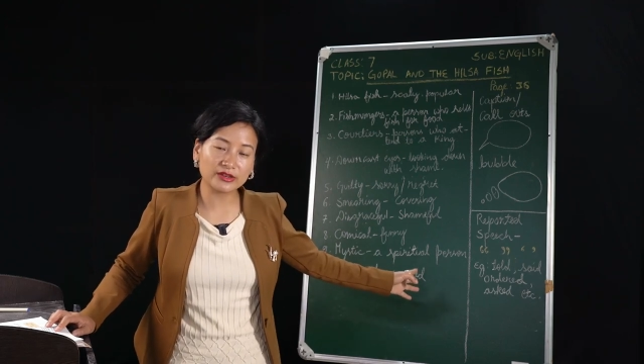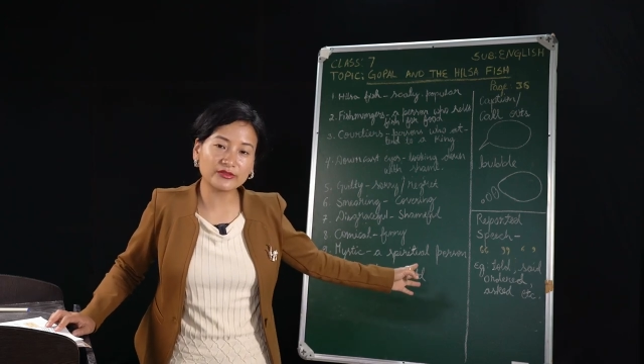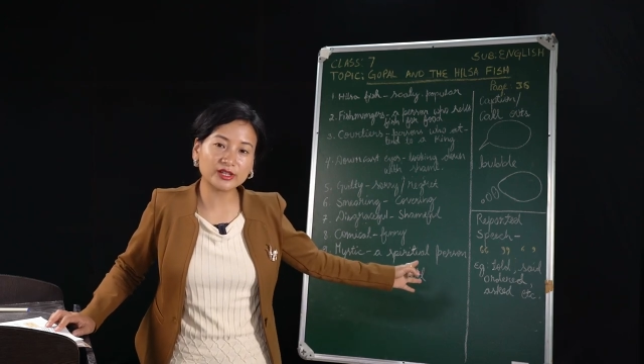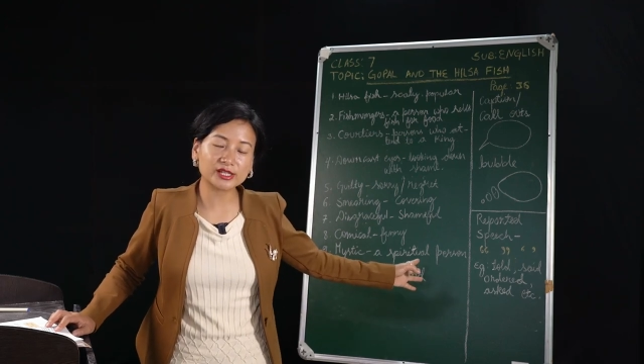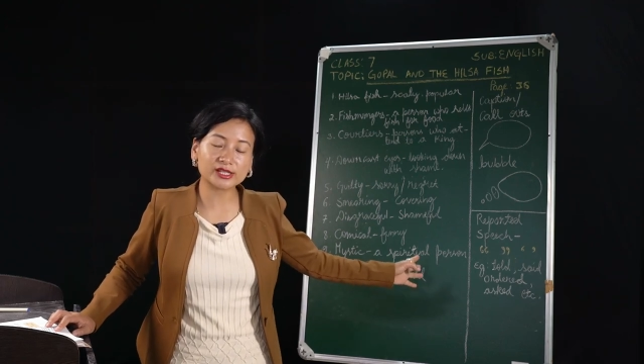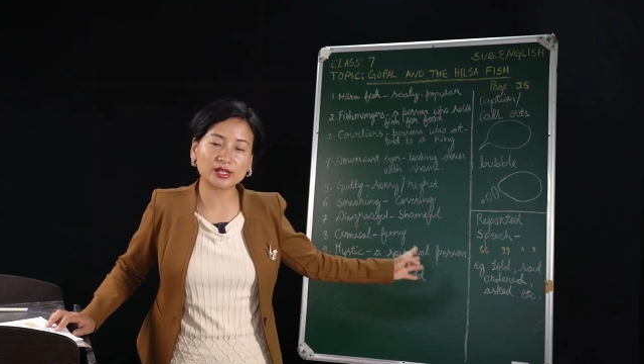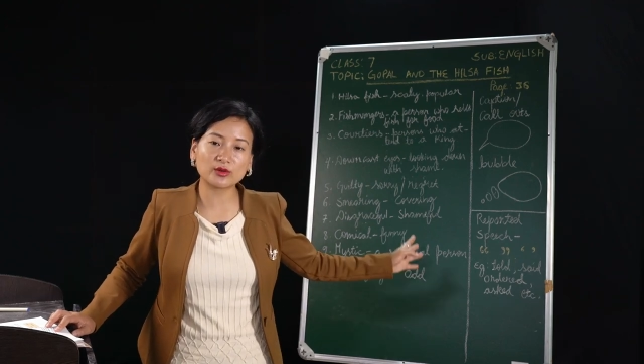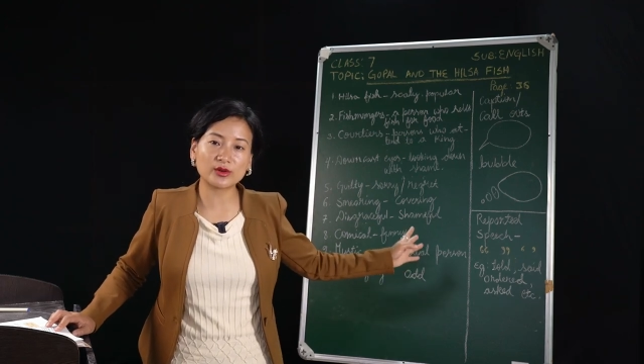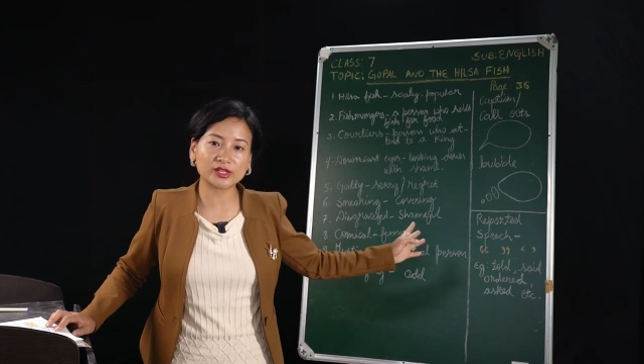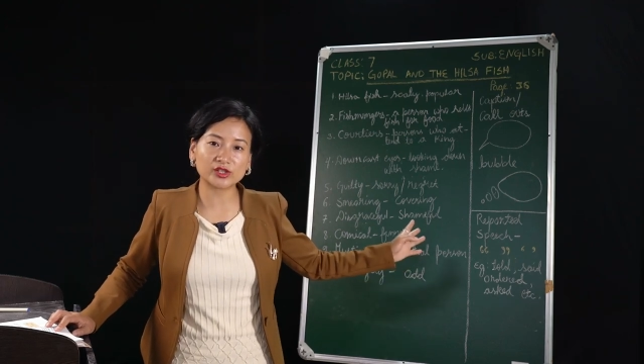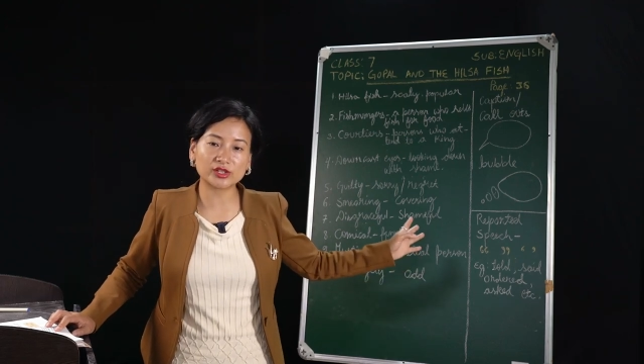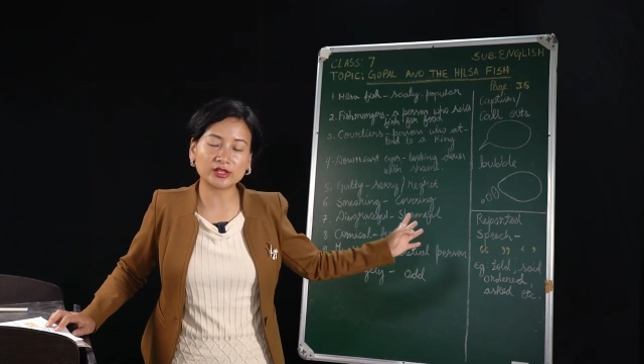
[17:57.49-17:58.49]
If it is a
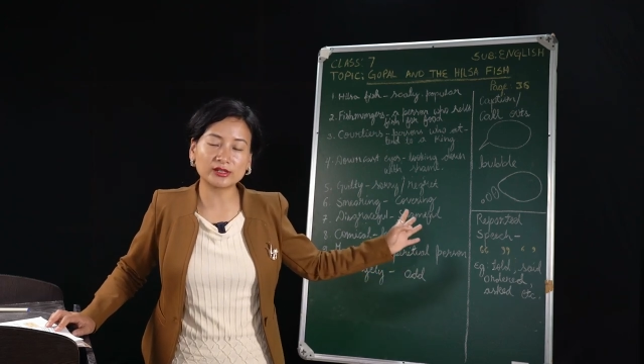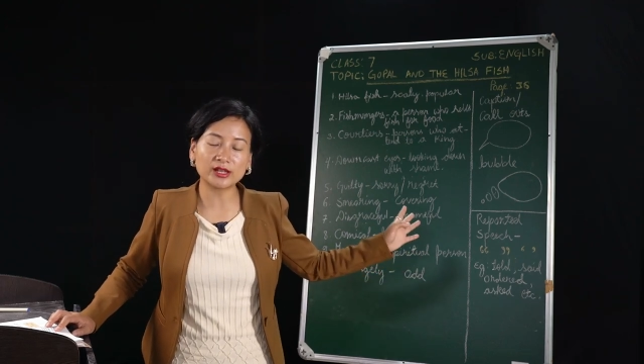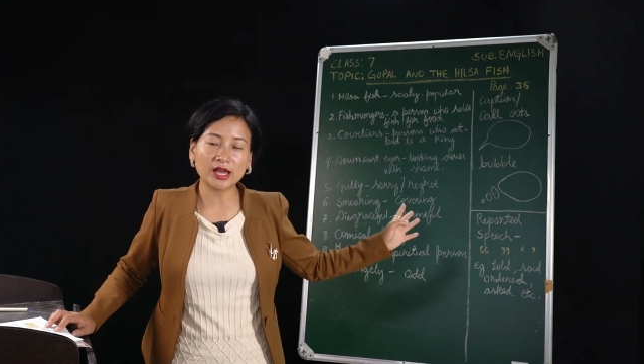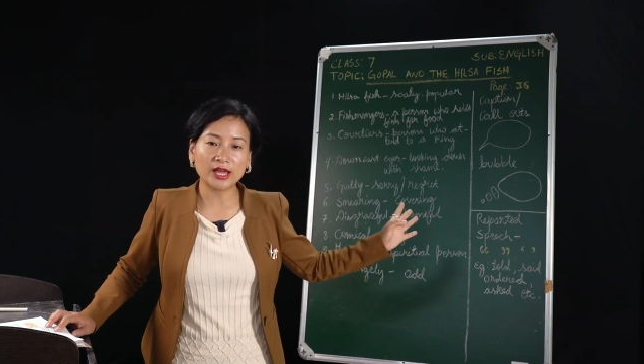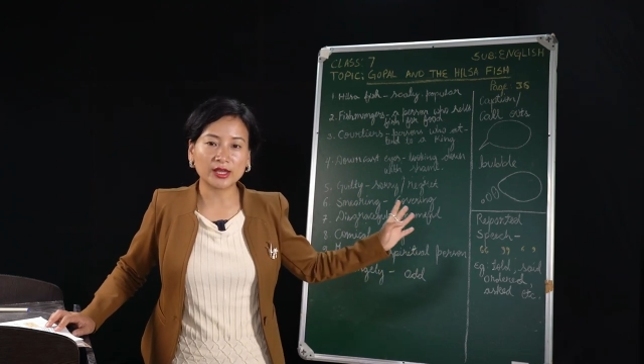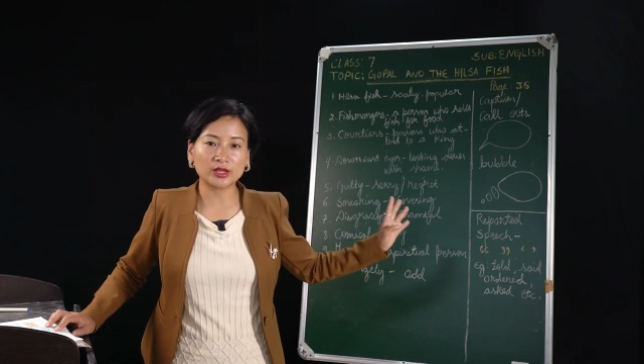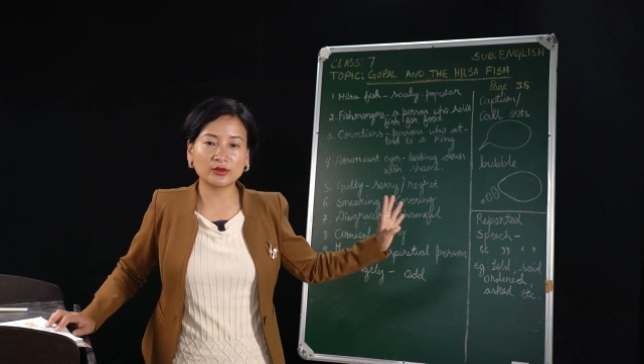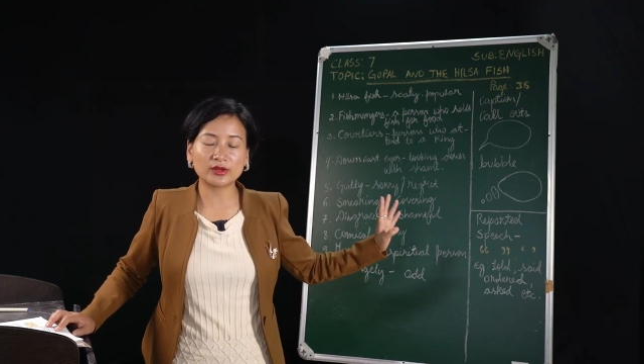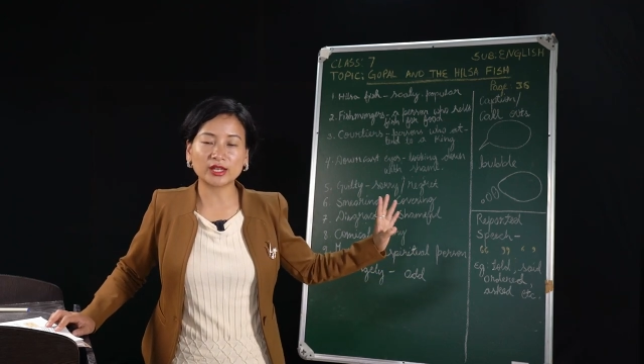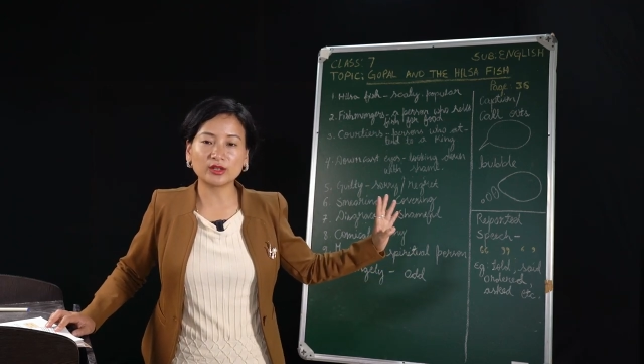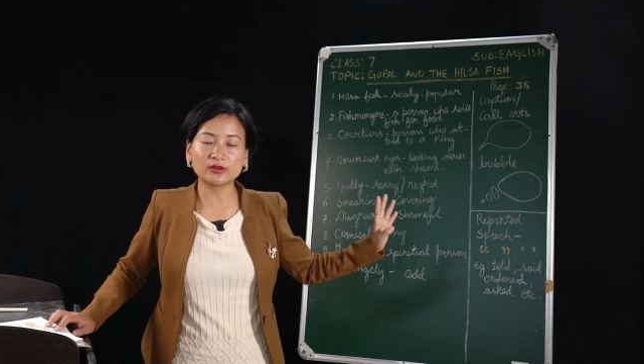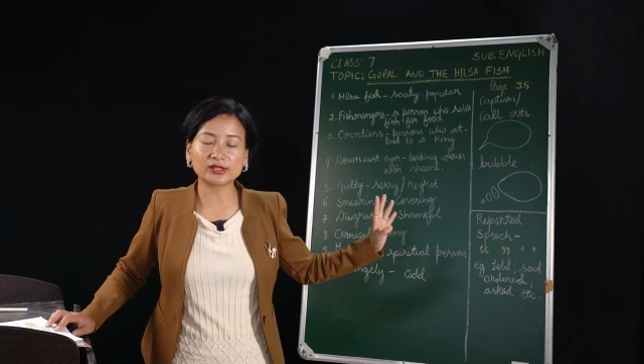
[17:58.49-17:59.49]
question, you
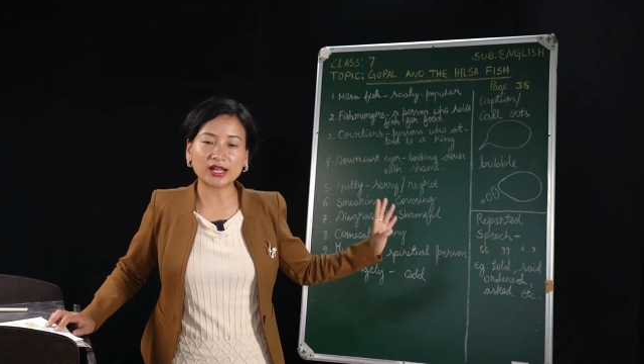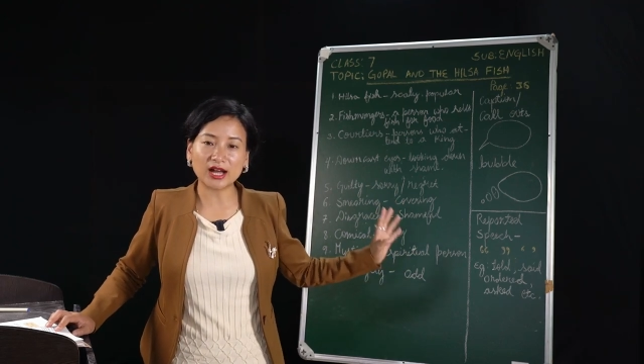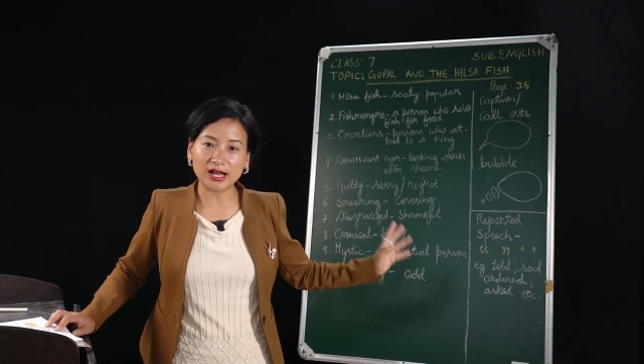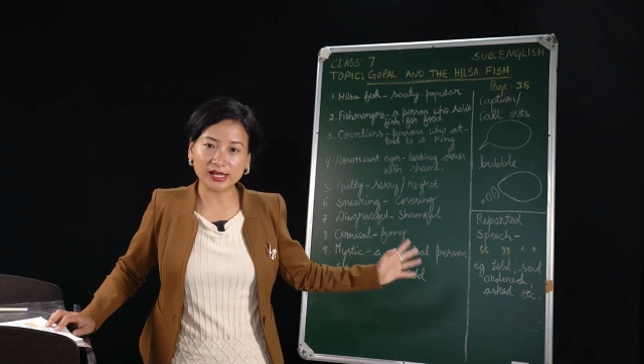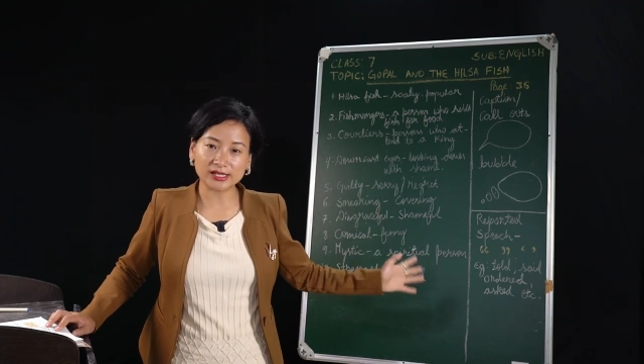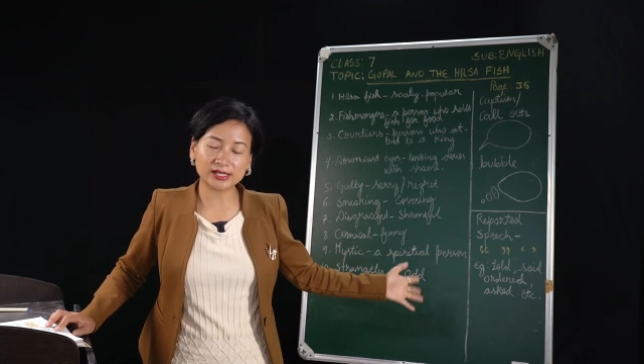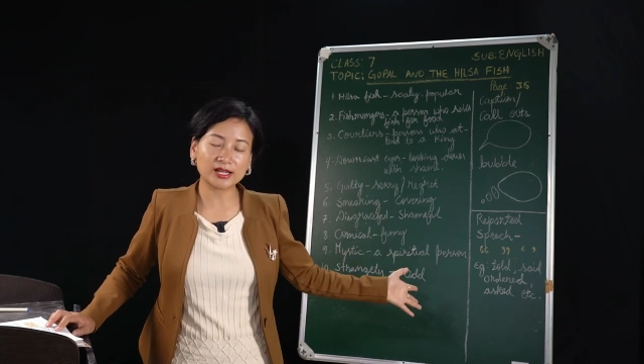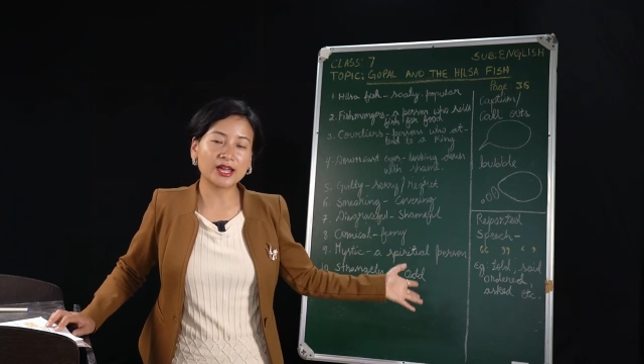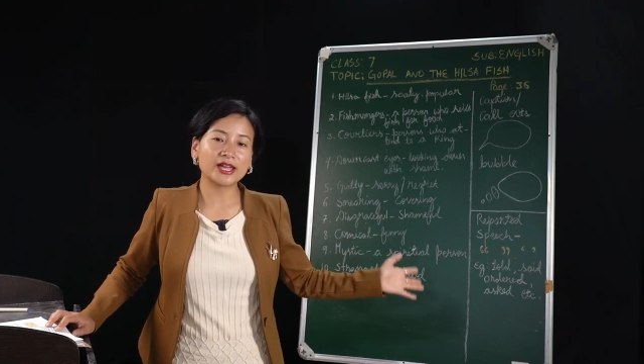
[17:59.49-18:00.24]
can use asked.